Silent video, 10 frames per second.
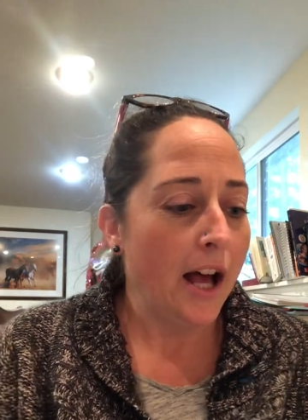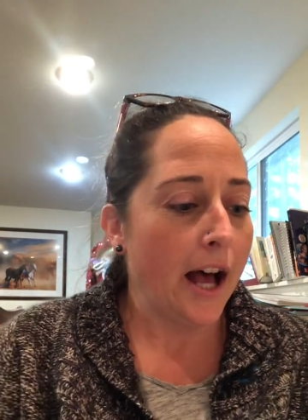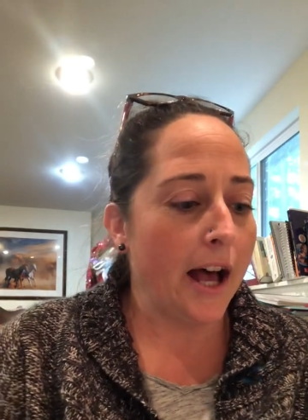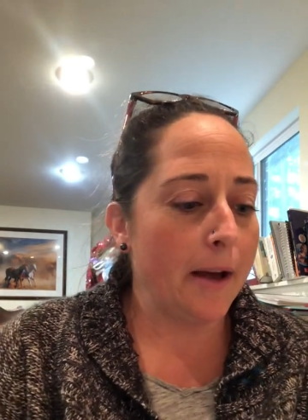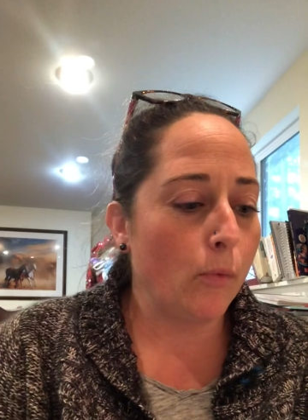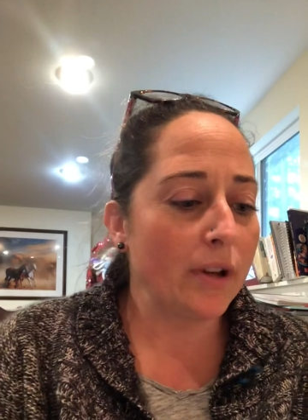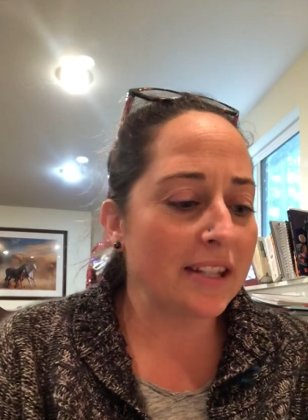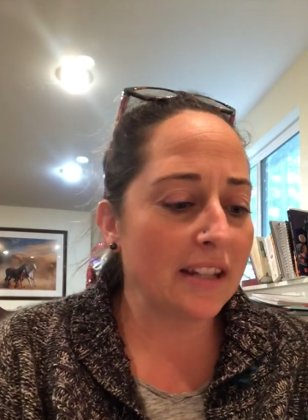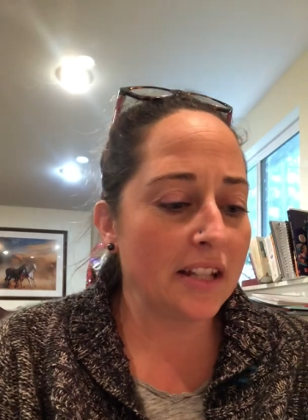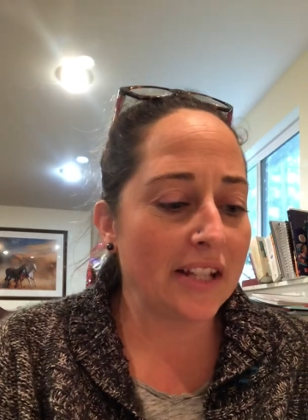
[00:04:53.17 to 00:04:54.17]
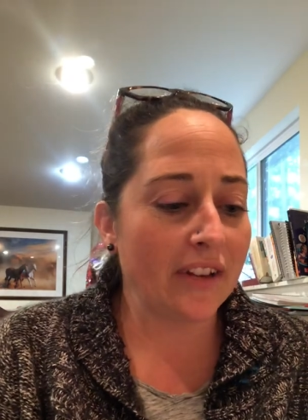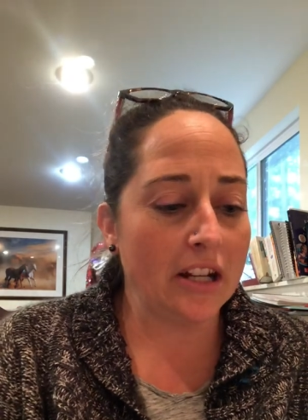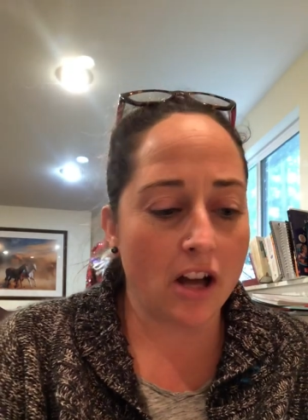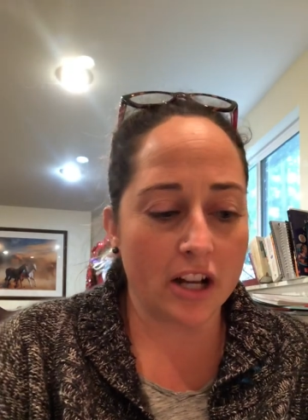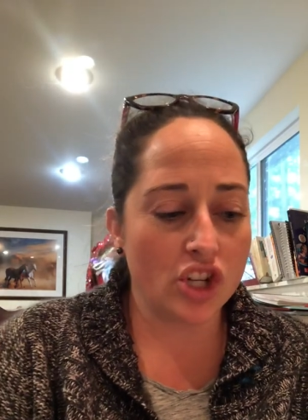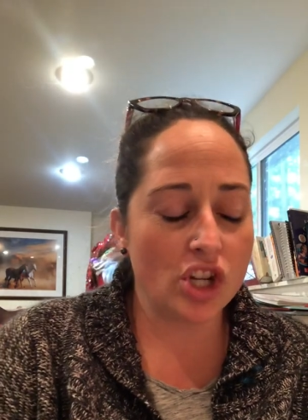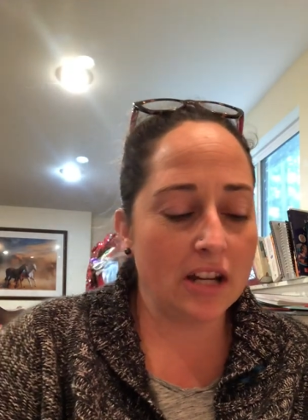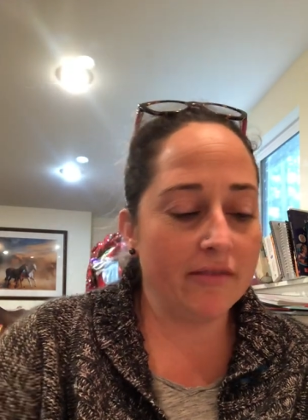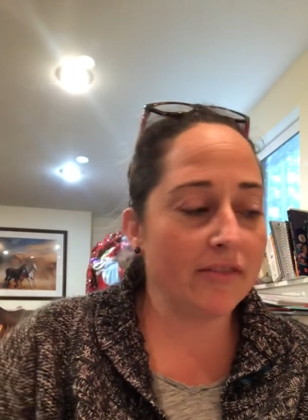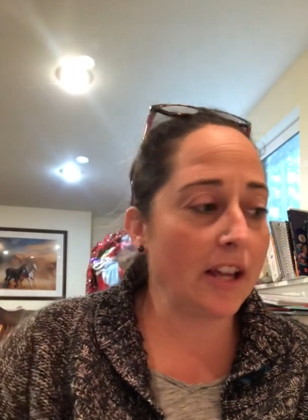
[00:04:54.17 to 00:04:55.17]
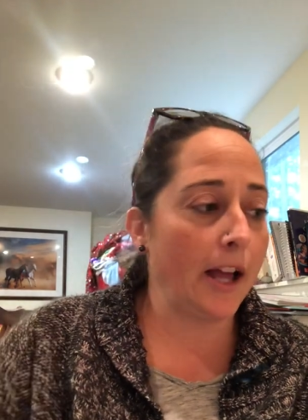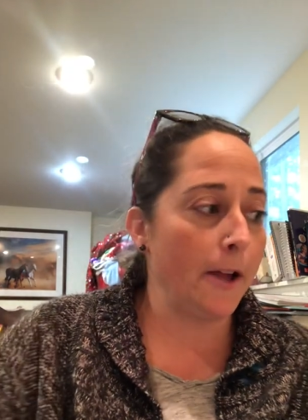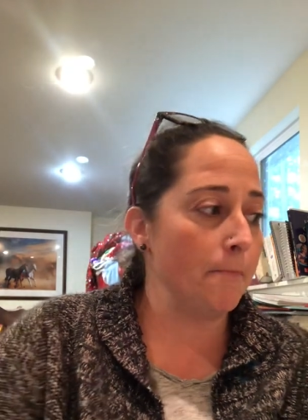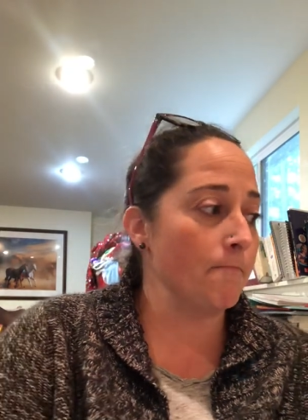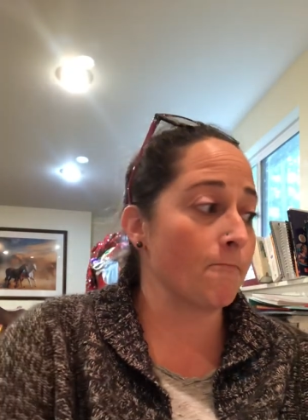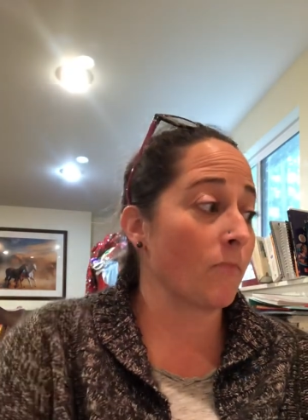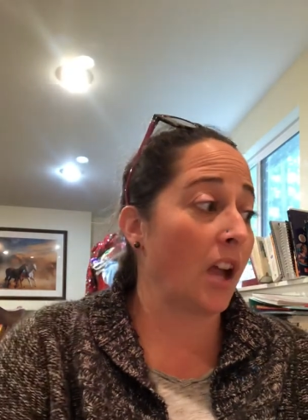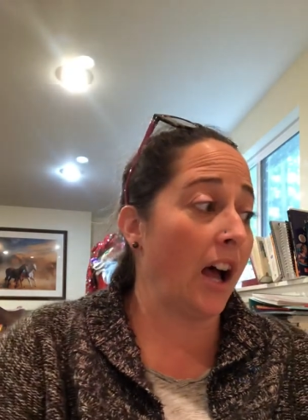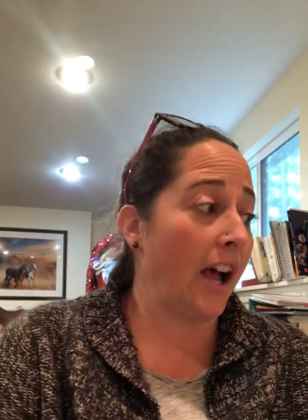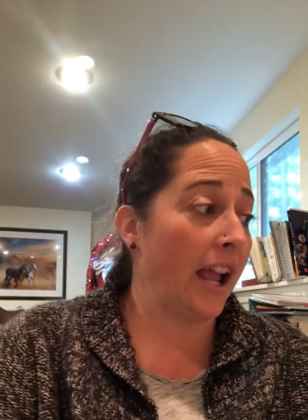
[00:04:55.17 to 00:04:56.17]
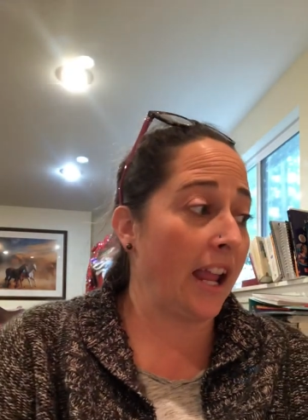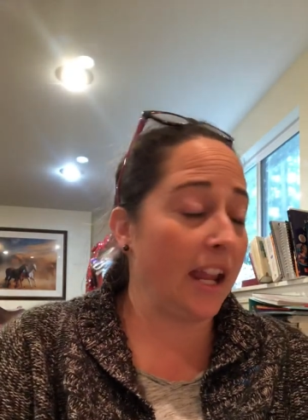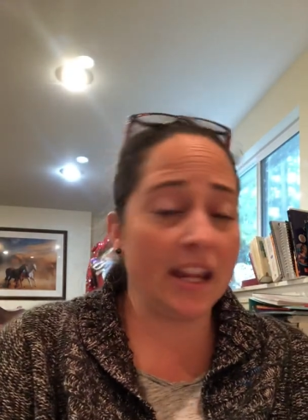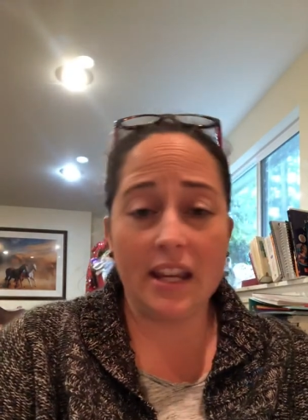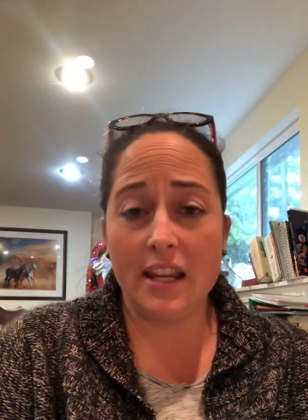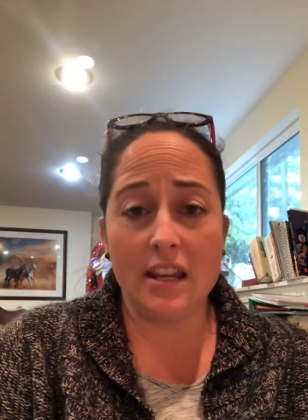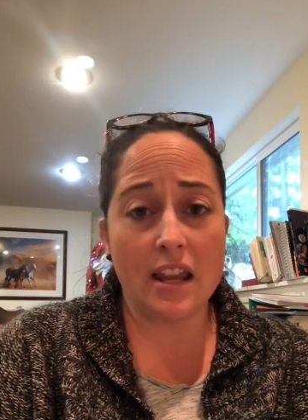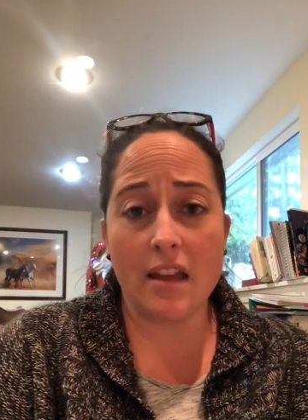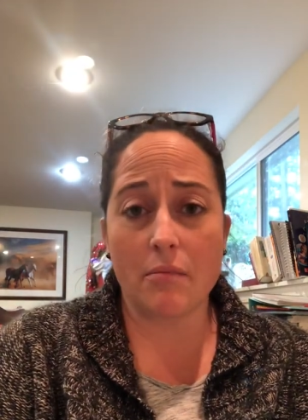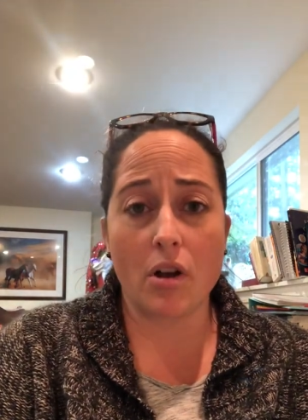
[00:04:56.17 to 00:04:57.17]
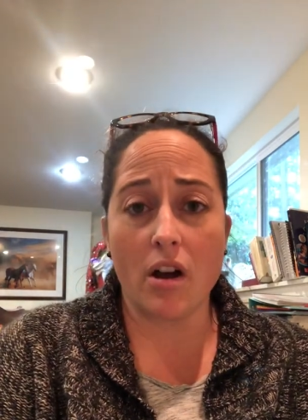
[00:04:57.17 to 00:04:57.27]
What skills have I not achieved? I am